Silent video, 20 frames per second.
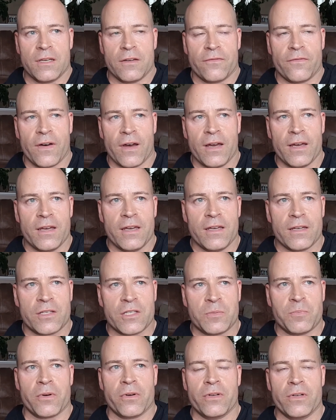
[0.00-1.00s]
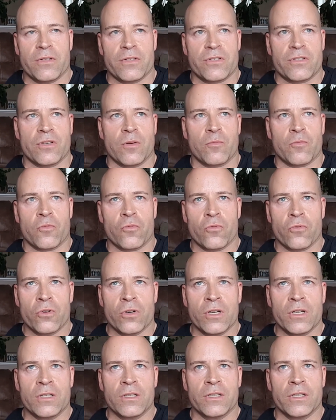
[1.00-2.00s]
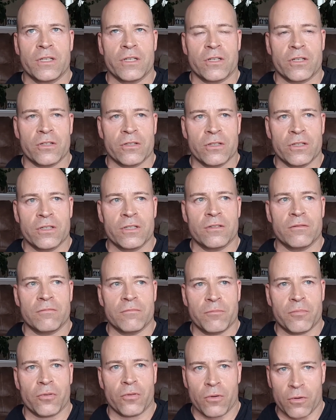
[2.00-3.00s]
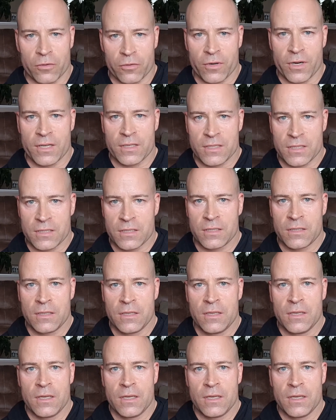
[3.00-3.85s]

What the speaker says: If I experience some really good progress